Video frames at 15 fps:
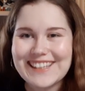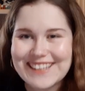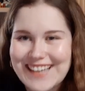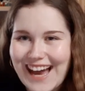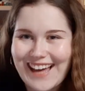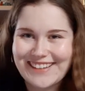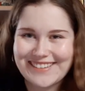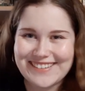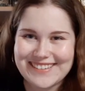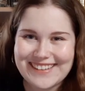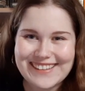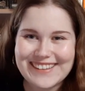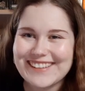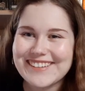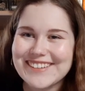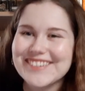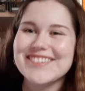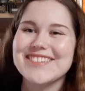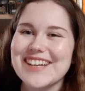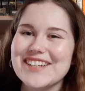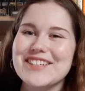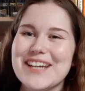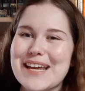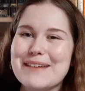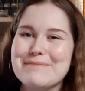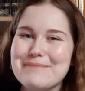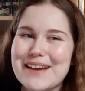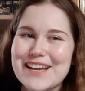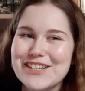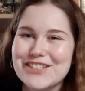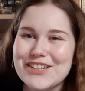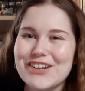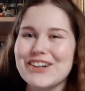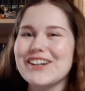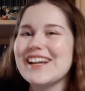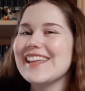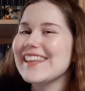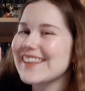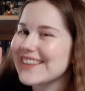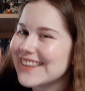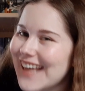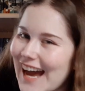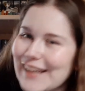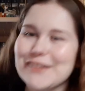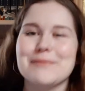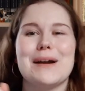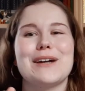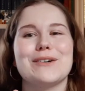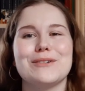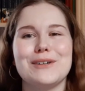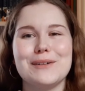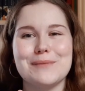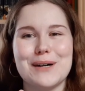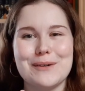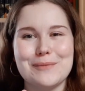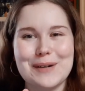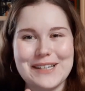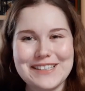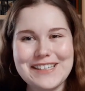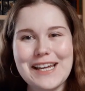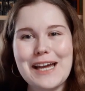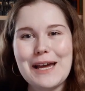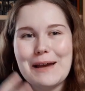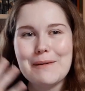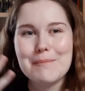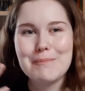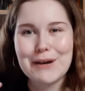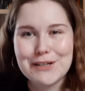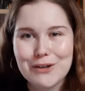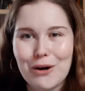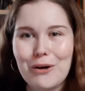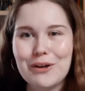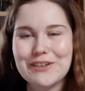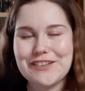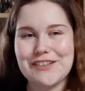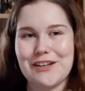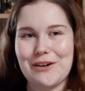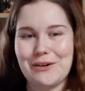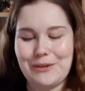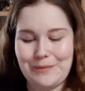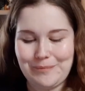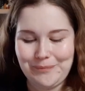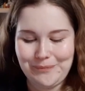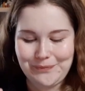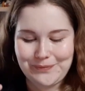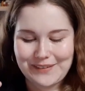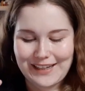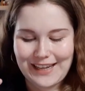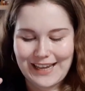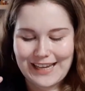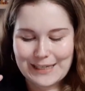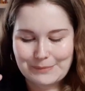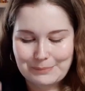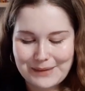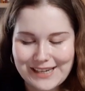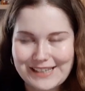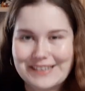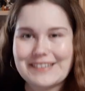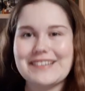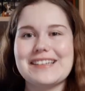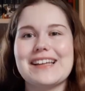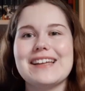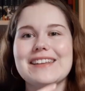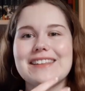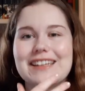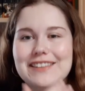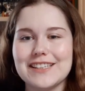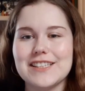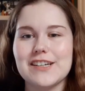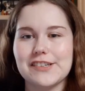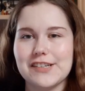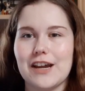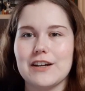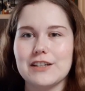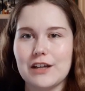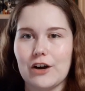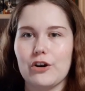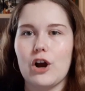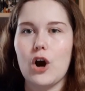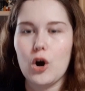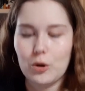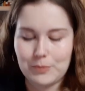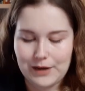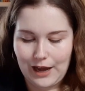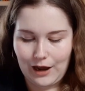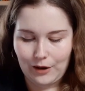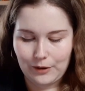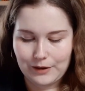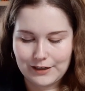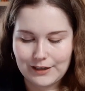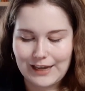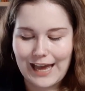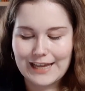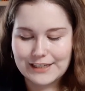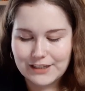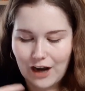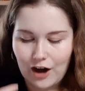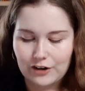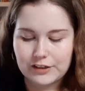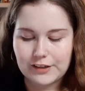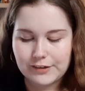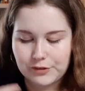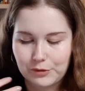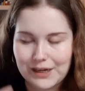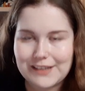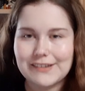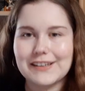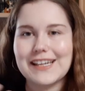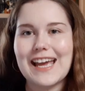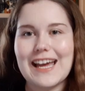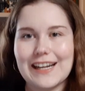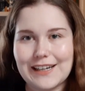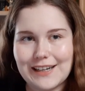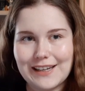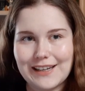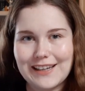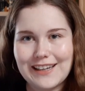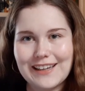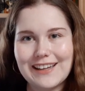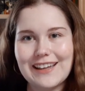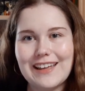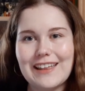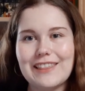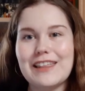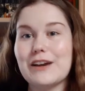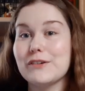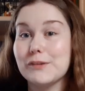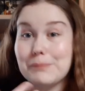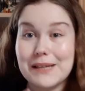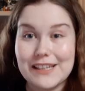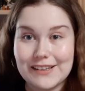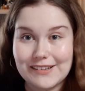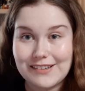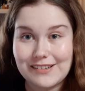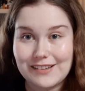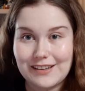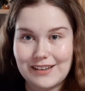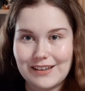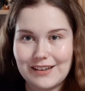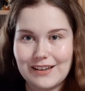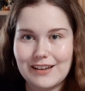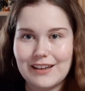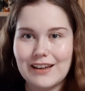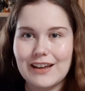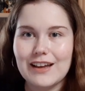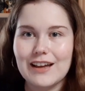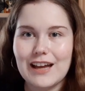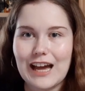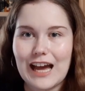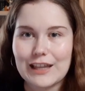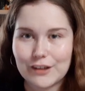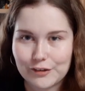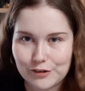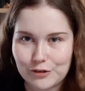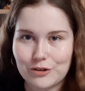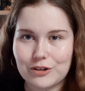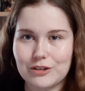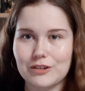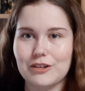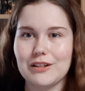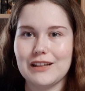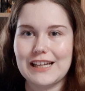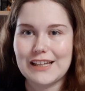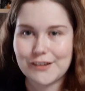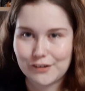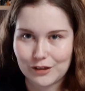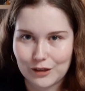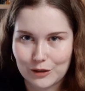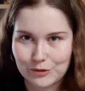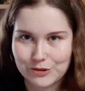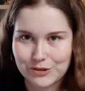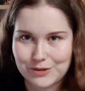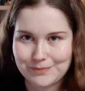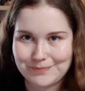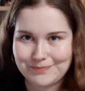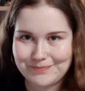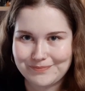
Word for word: Yes, this is such a major that's my girl moment, but also it means that the Tiste Andii are home now, and darkness reigns again. There is peace and the circle is closed.